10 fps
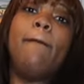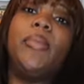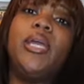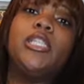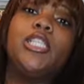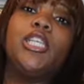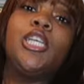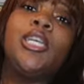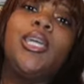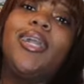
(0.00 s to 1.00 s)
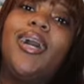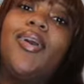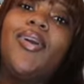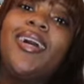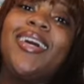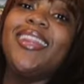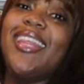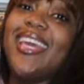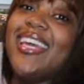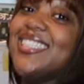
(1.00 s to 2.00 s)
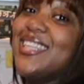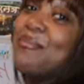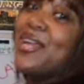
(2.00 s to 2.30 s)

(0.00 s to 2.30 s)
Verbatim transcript: beach you know thingies I'm